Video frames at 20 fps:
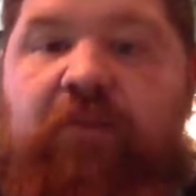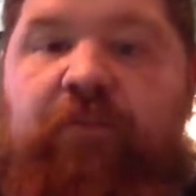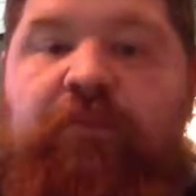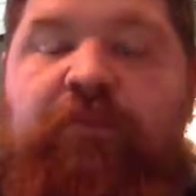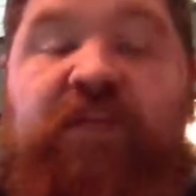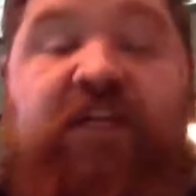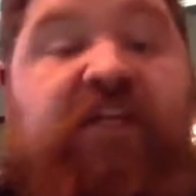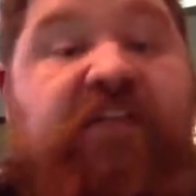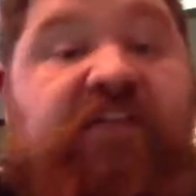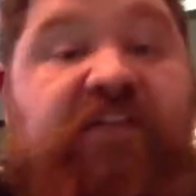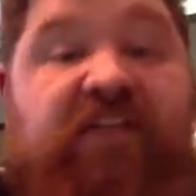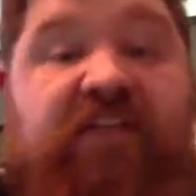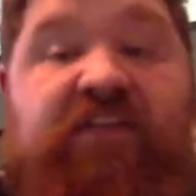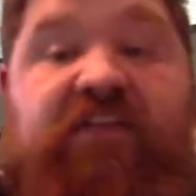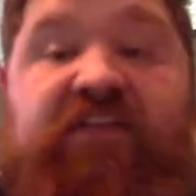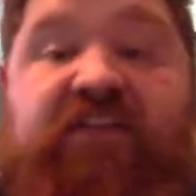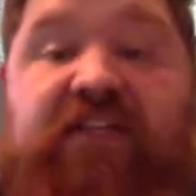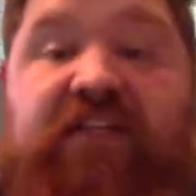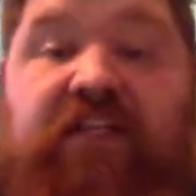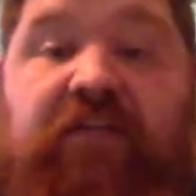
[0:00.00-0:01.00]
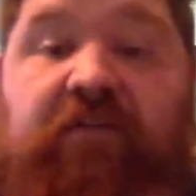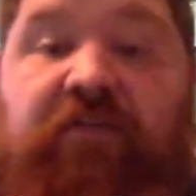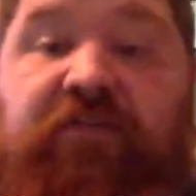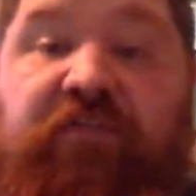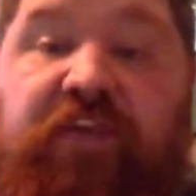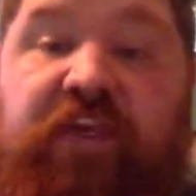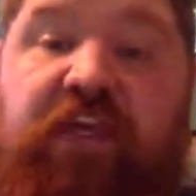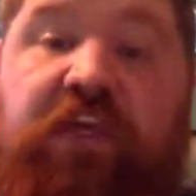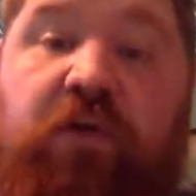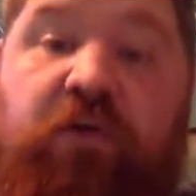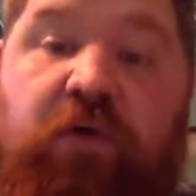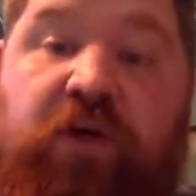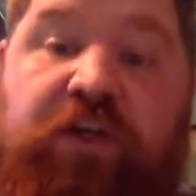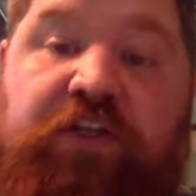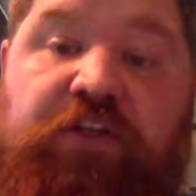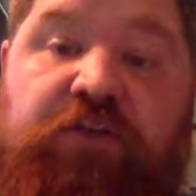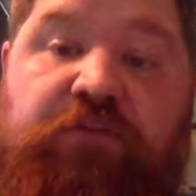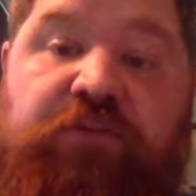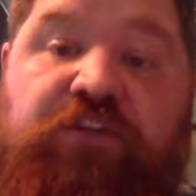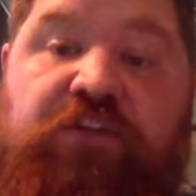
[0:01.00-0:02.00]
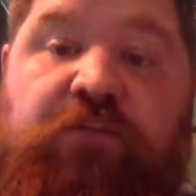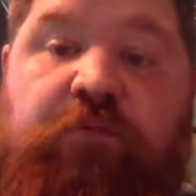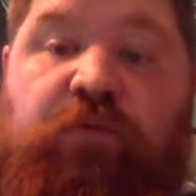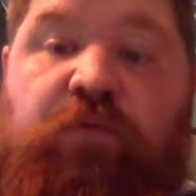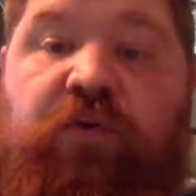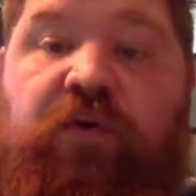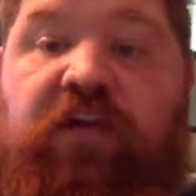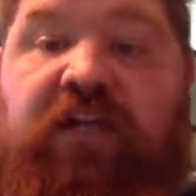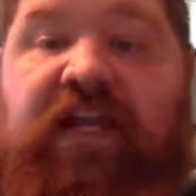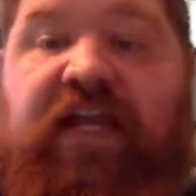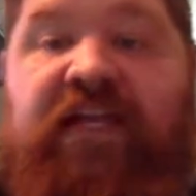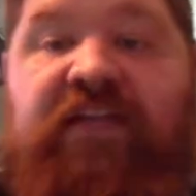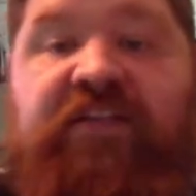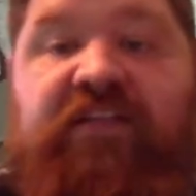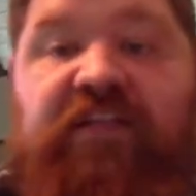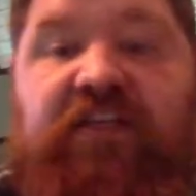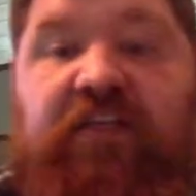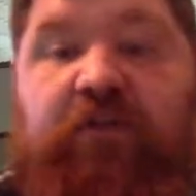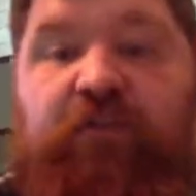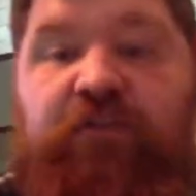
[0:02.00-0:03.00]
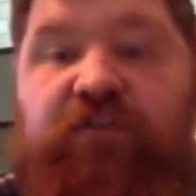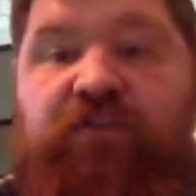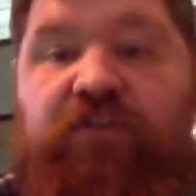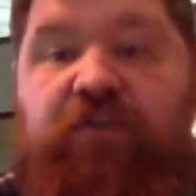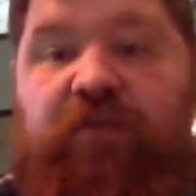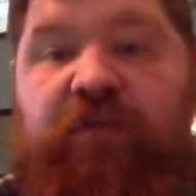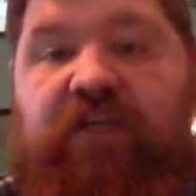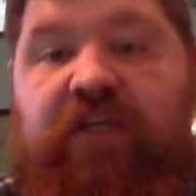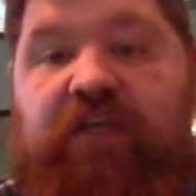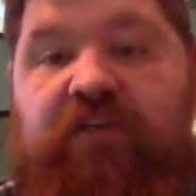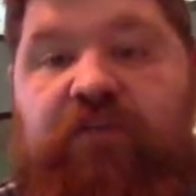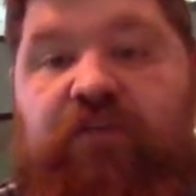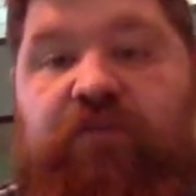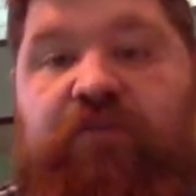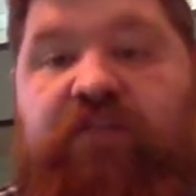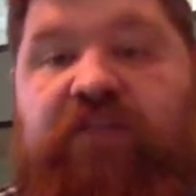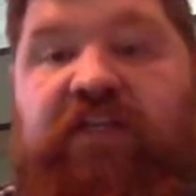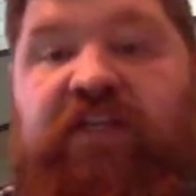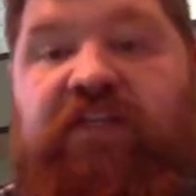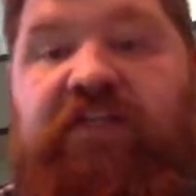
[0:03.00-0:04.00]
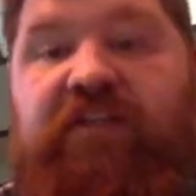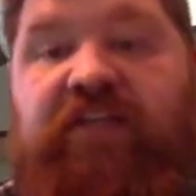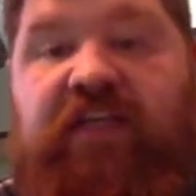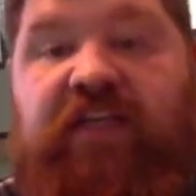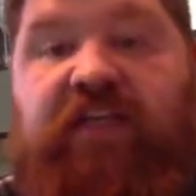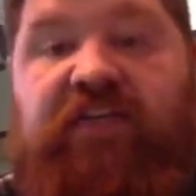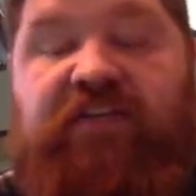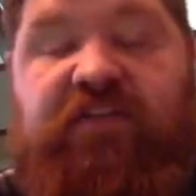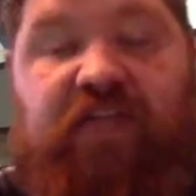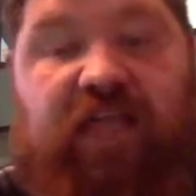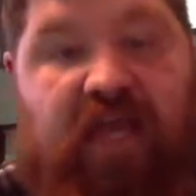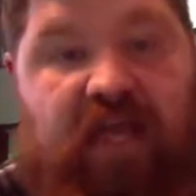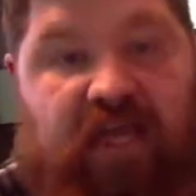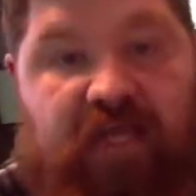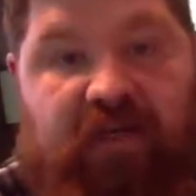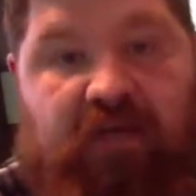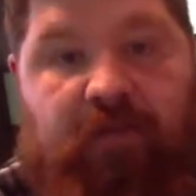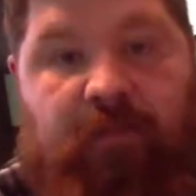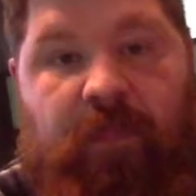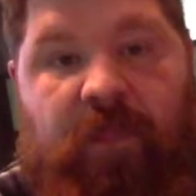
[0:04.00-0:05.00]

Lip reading: Because he had seen a video on YouTube where a guy said he was doing it using a TS9.